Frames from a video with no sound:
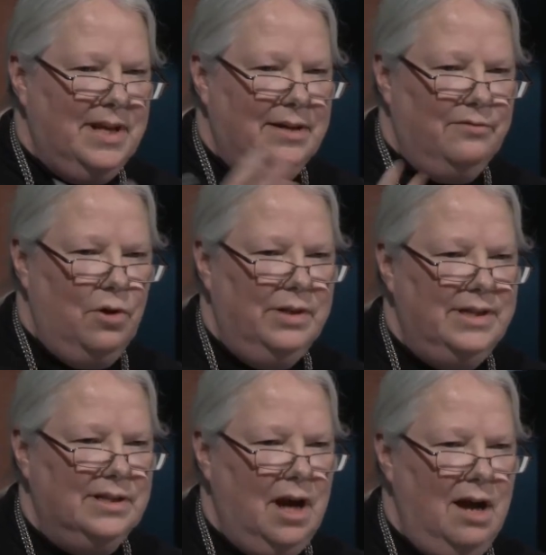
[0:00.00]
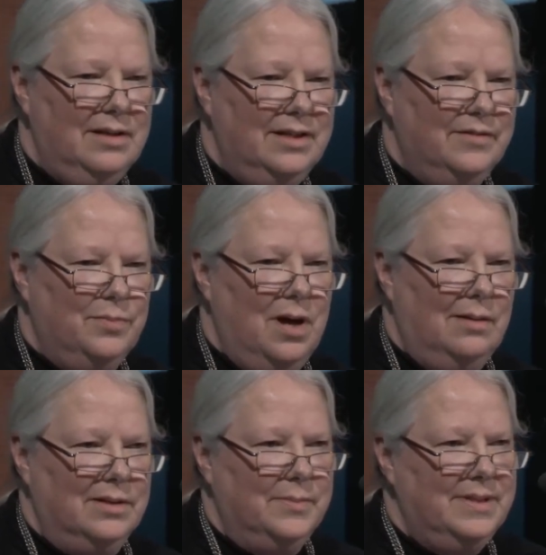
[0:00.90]
kind of roll into cognitive
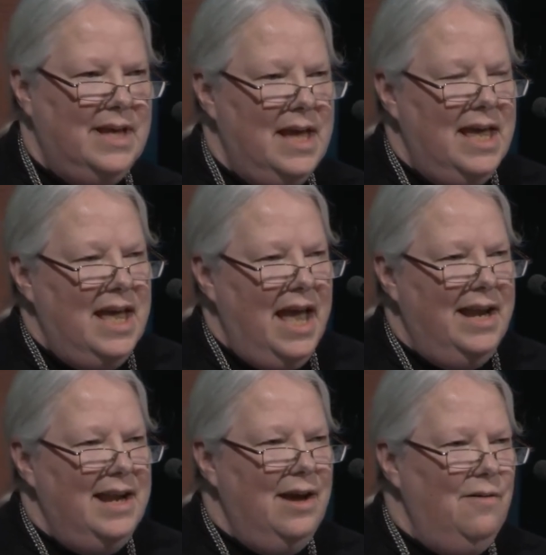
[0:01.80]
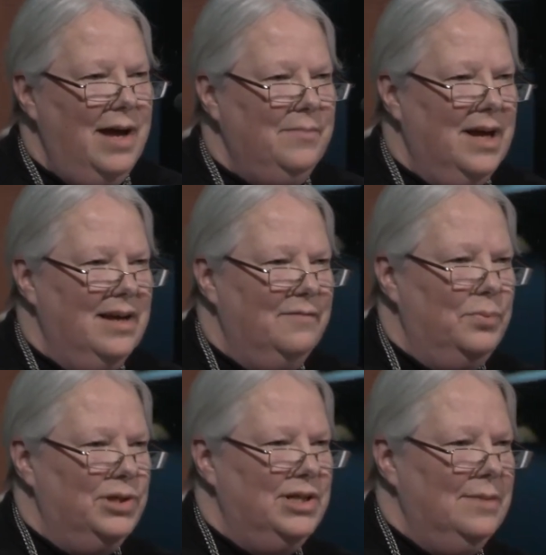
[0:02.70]
problems. And now I'm kind of
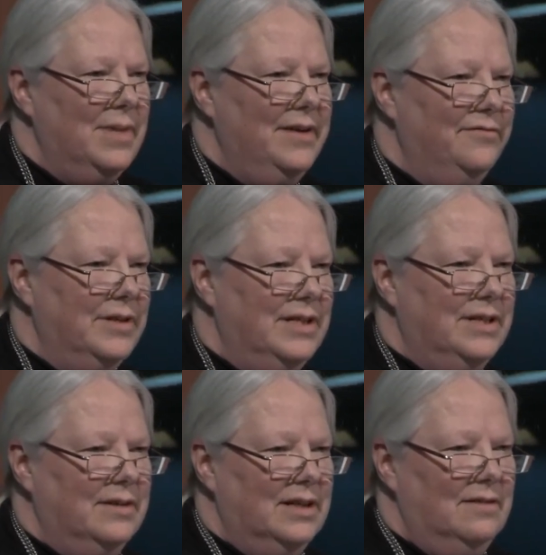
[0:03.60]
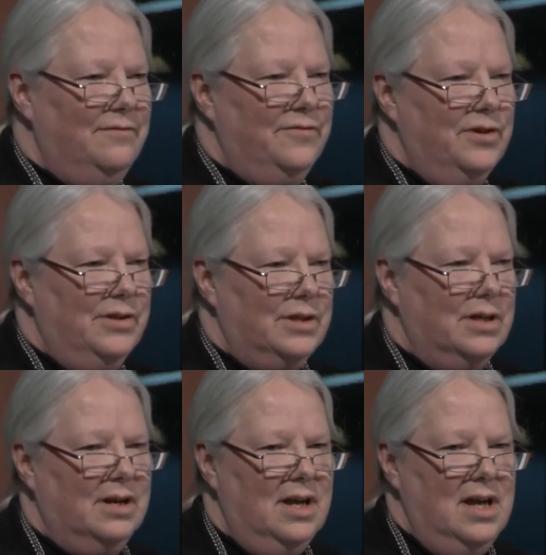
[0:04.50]
pushing my frontier a little
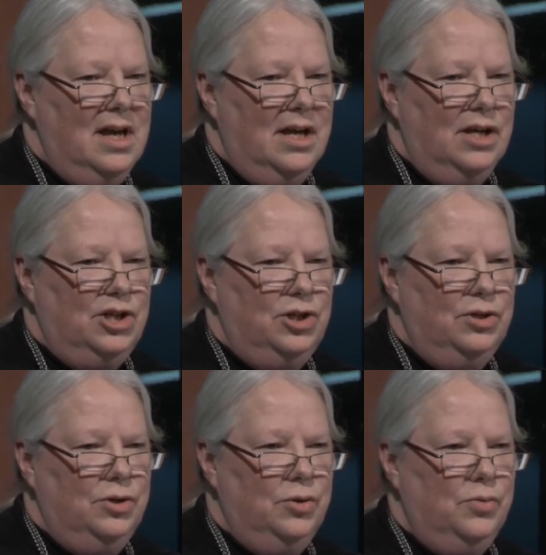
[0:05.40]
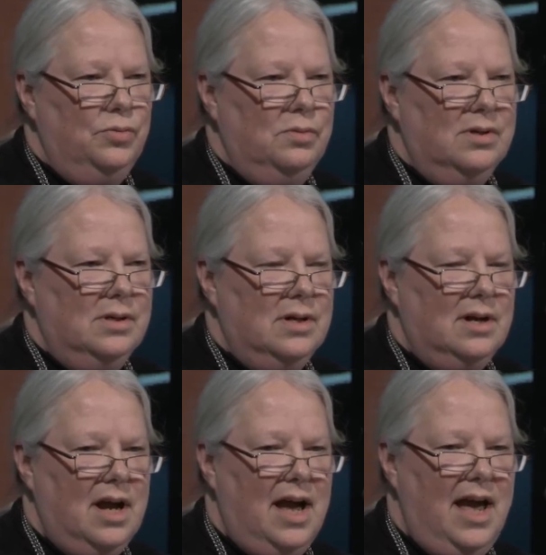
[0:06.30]
further to,
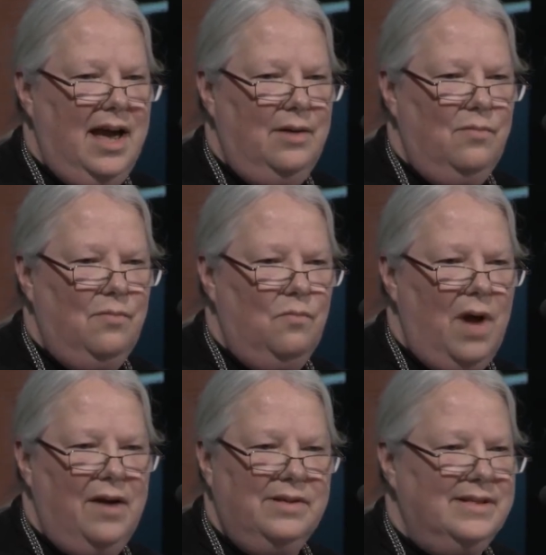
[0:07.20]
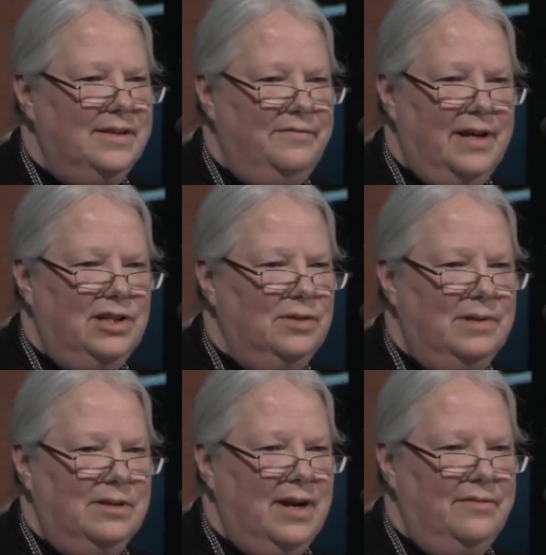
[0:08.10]
and how does it affect you
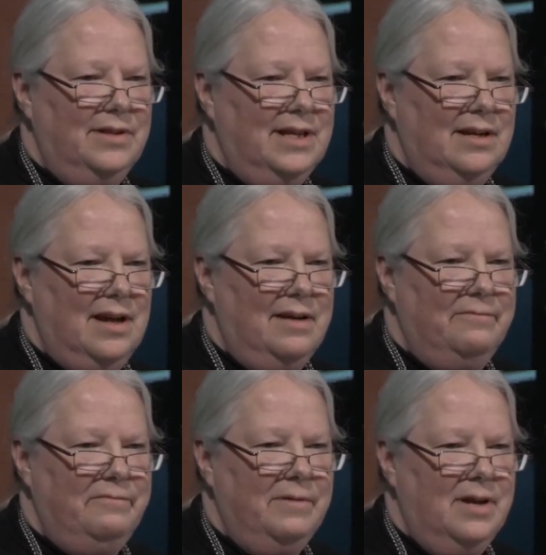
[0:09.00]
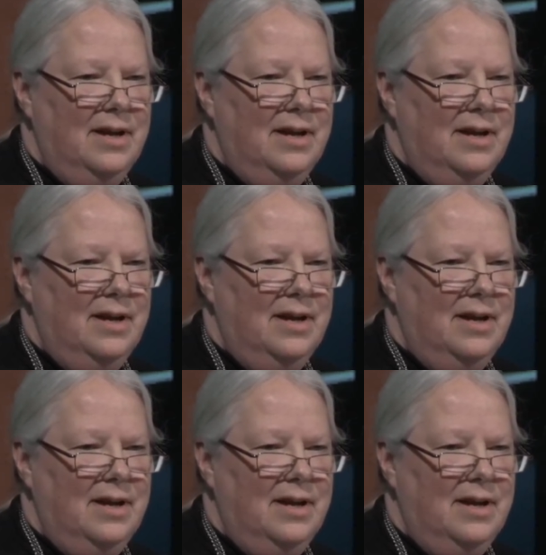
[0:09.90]
in your everyday life,